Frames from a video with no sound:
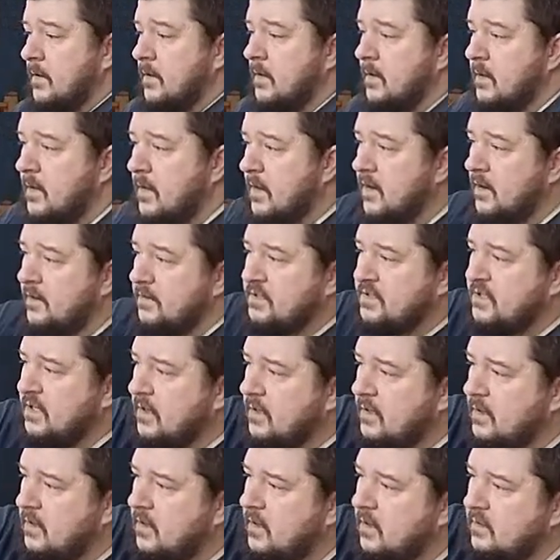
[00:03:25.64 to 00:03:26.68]
You know,
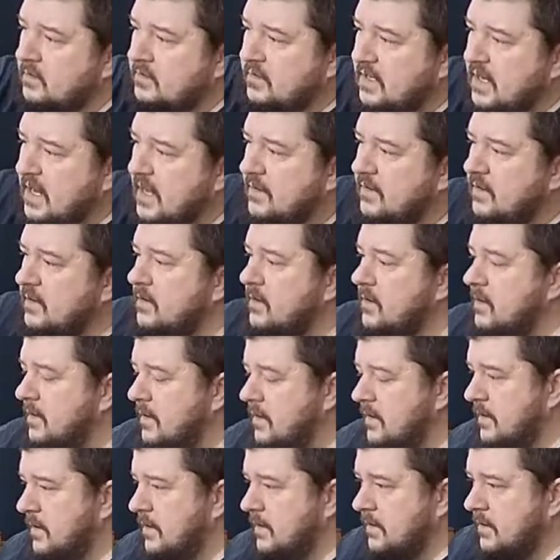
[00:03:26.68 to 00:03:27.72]
so all together,
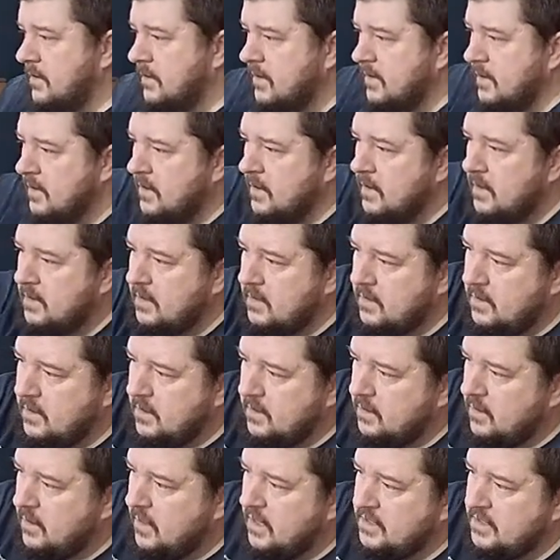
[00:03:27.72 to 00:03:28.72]
you know,